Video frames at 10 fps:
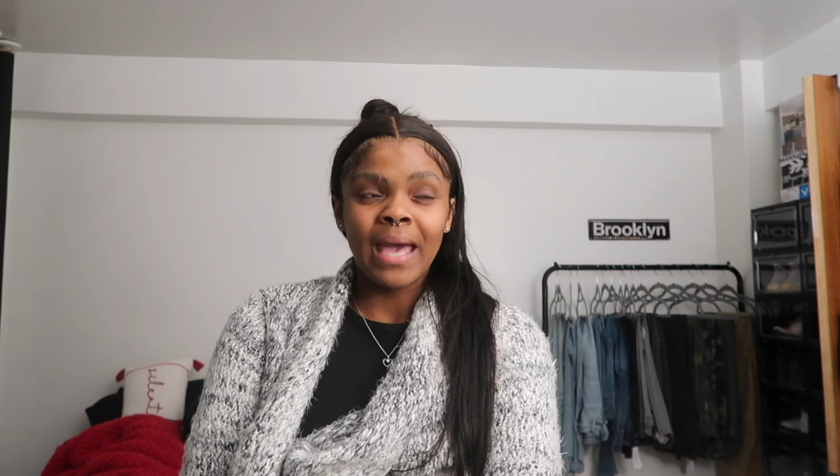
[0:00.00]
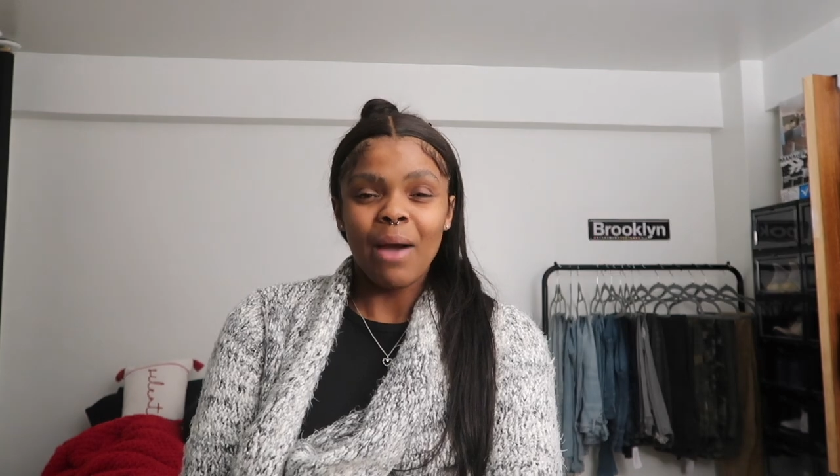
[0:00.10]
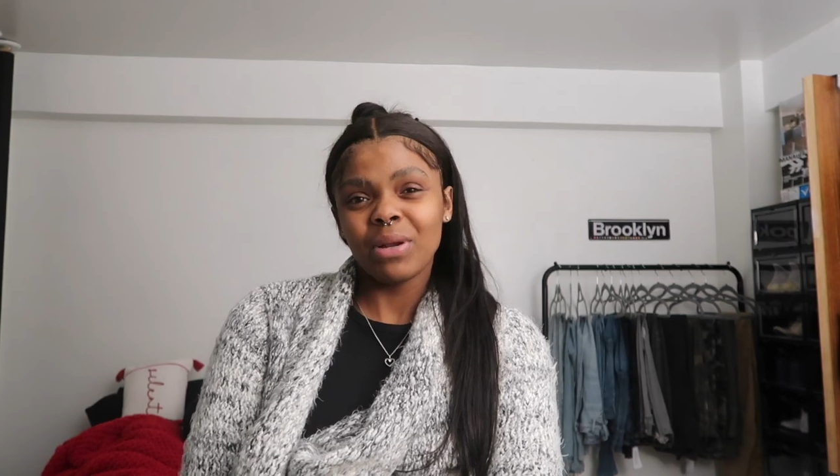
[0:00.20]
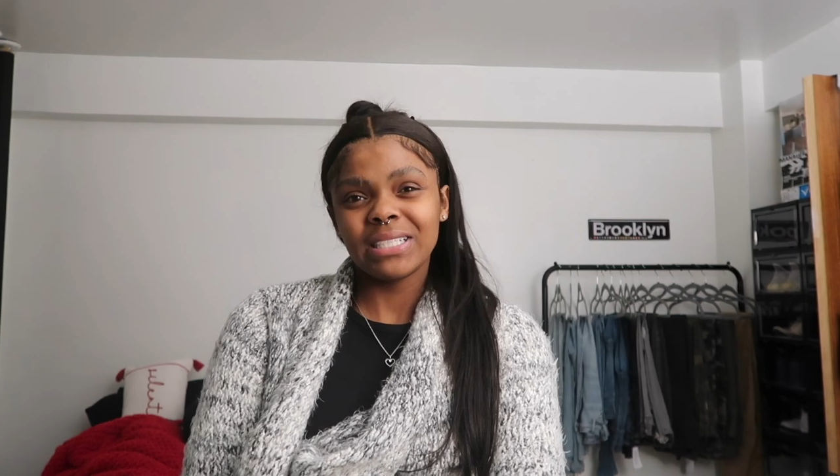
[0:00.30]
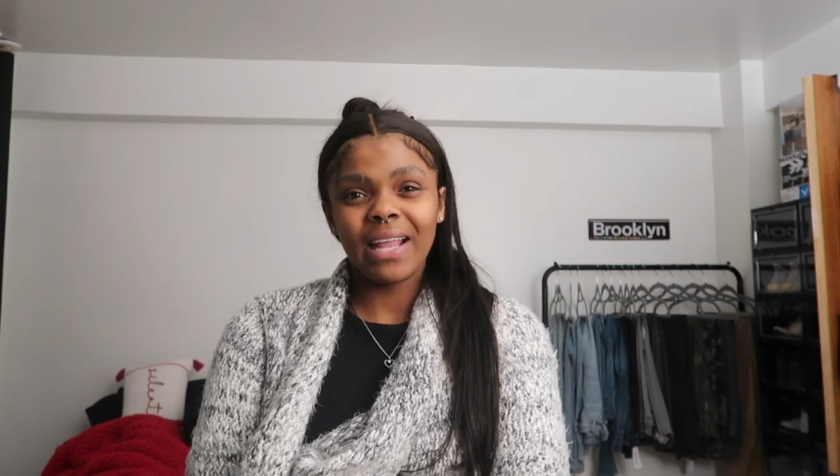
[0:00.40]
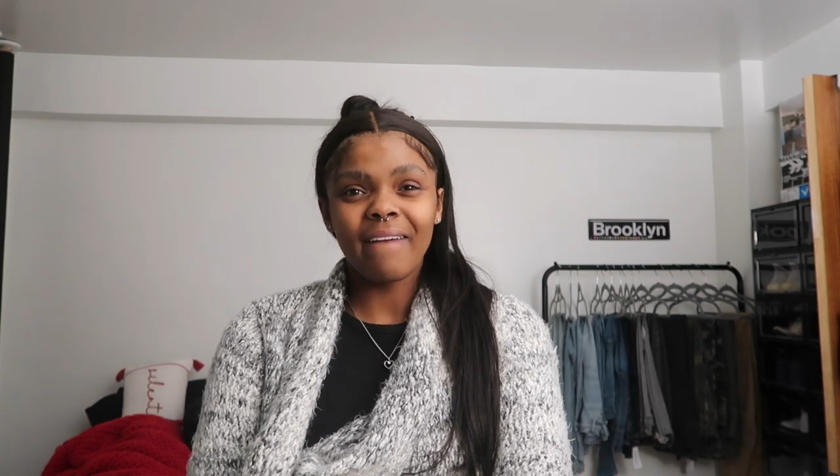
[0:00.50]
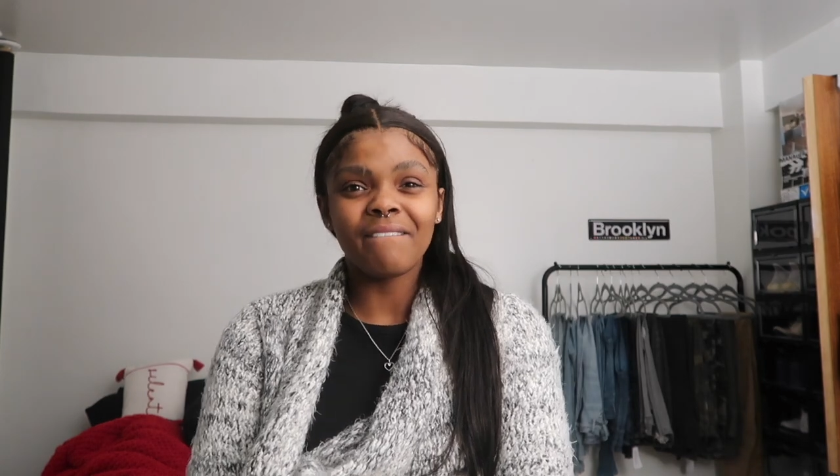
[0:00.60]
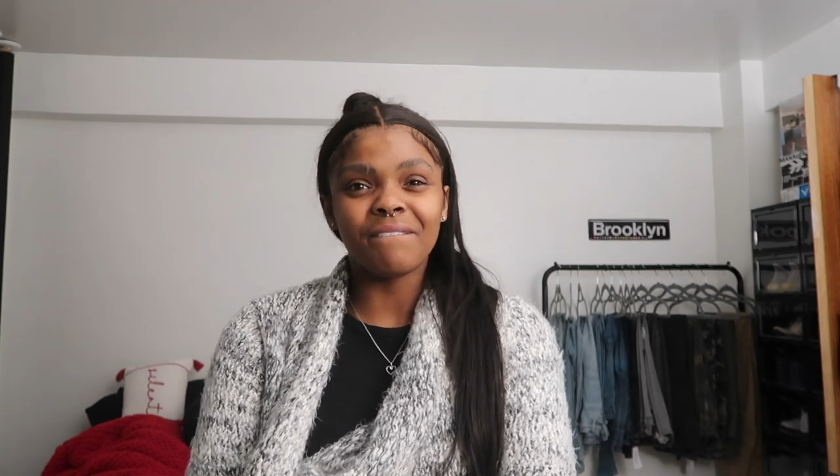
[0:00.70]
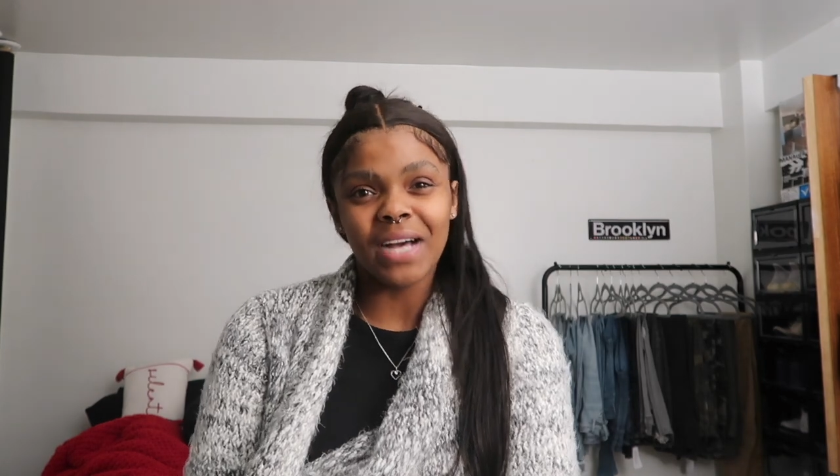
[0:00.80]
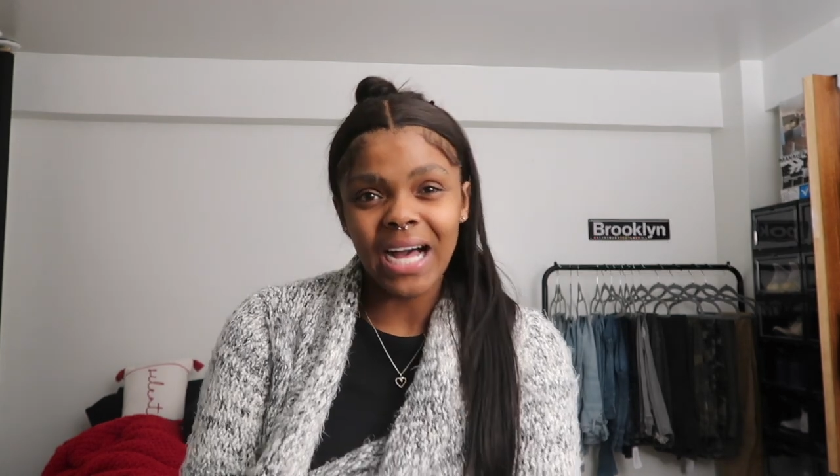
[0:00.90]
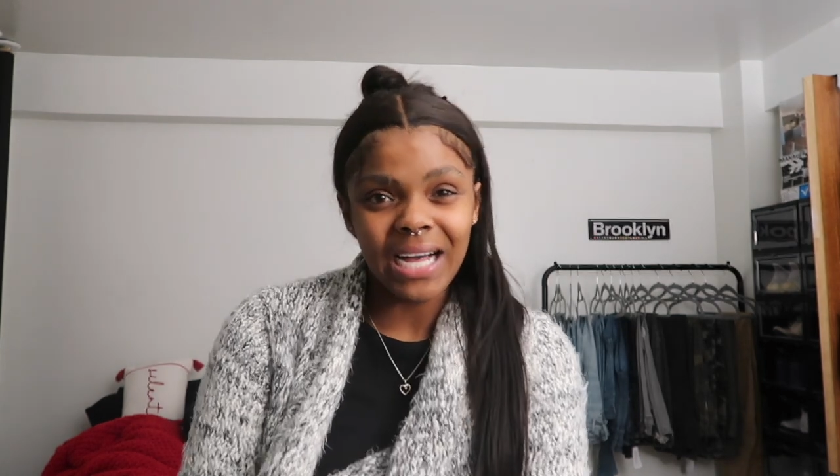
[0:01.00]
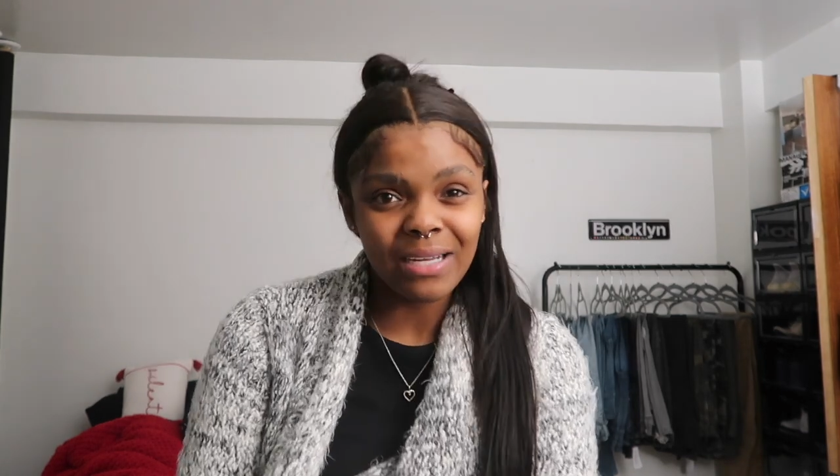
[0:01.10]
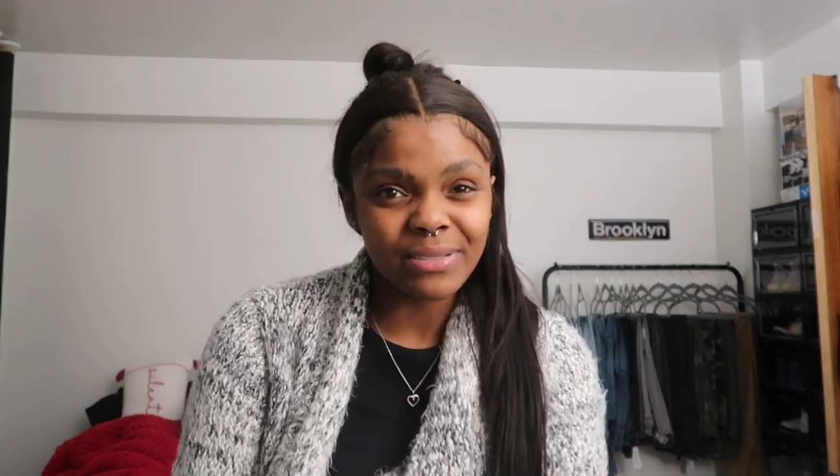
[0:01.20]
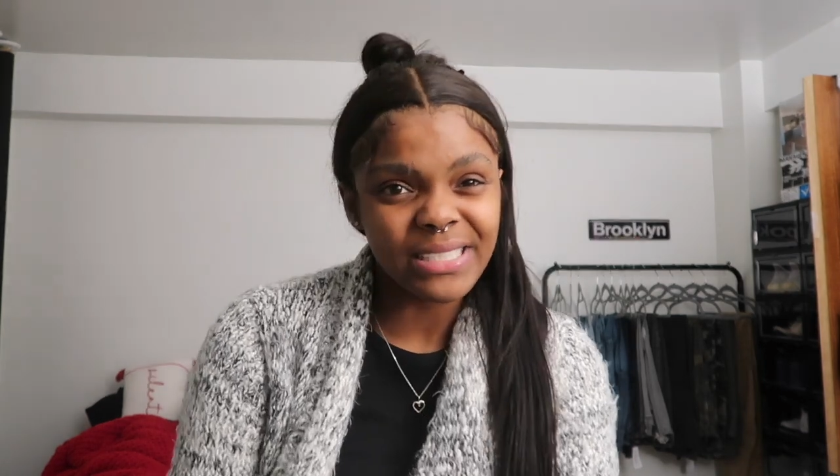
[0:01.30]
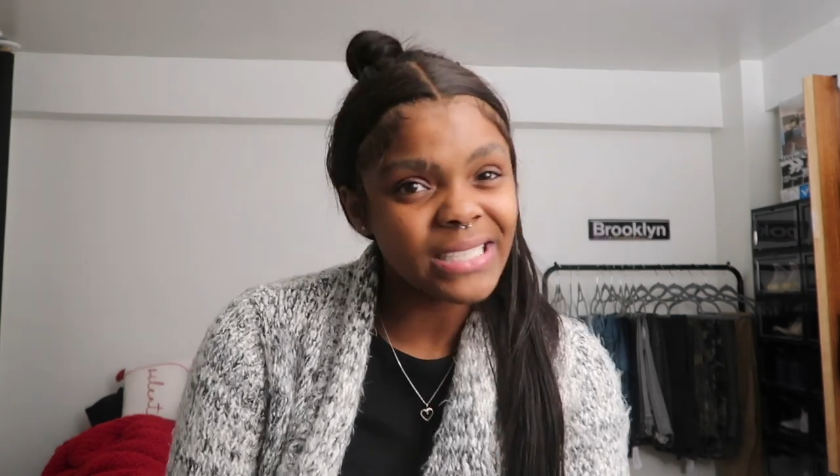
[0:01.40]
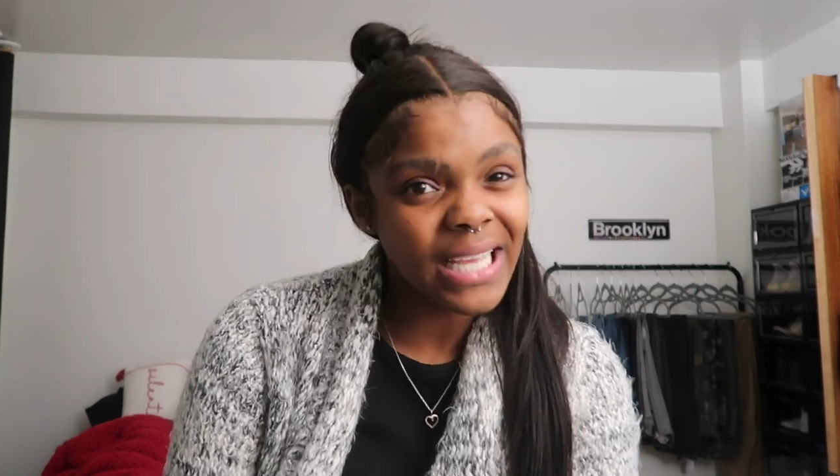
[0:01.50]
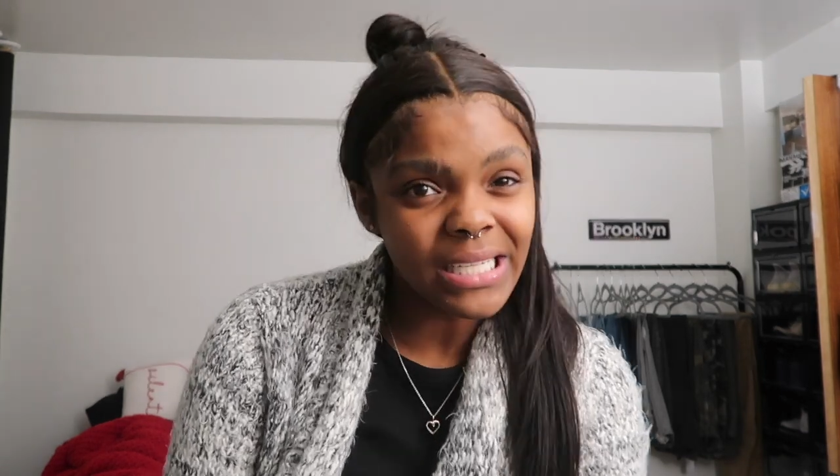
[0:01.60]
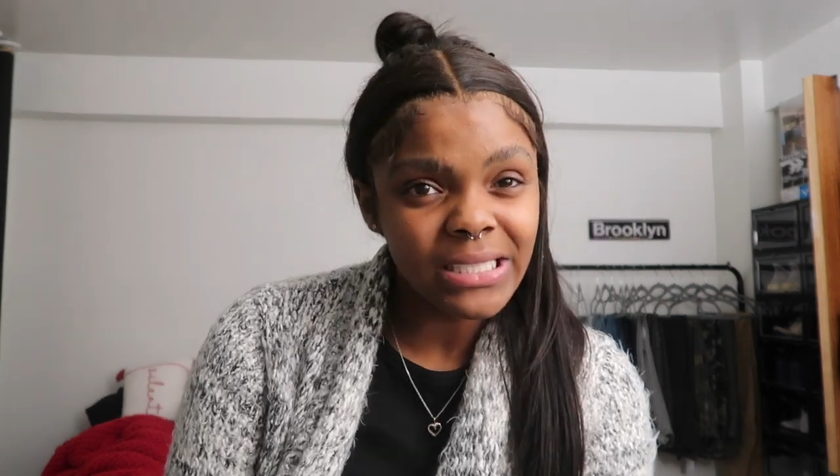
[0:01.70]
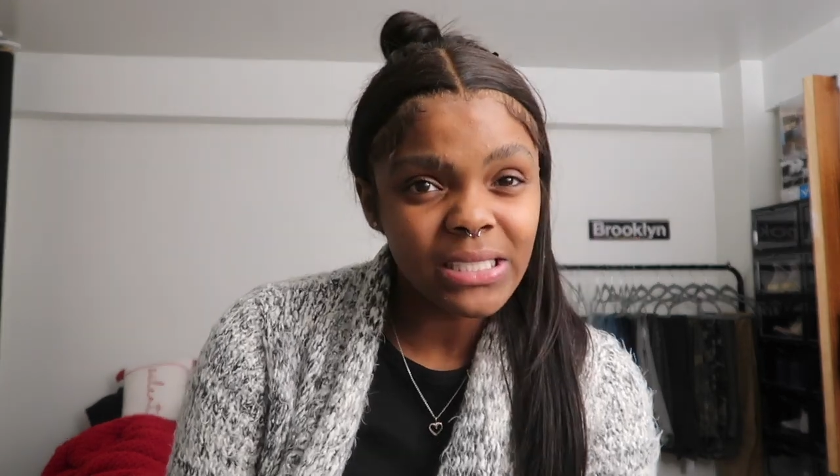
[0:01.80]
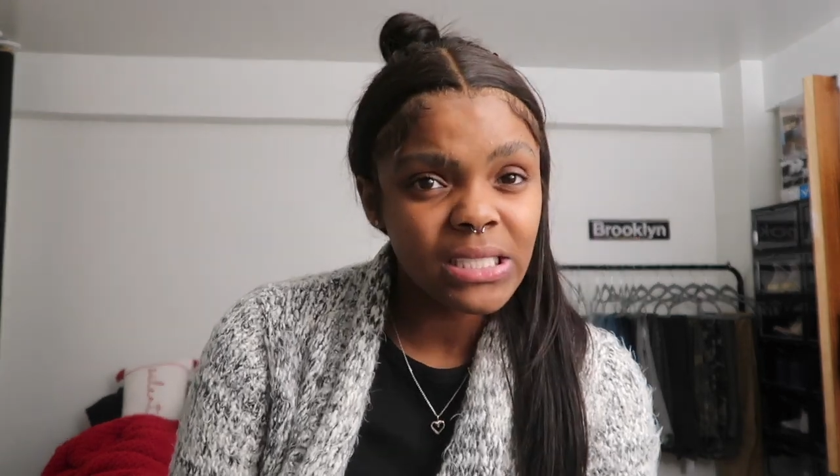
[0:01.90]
I want to say like a 5-6.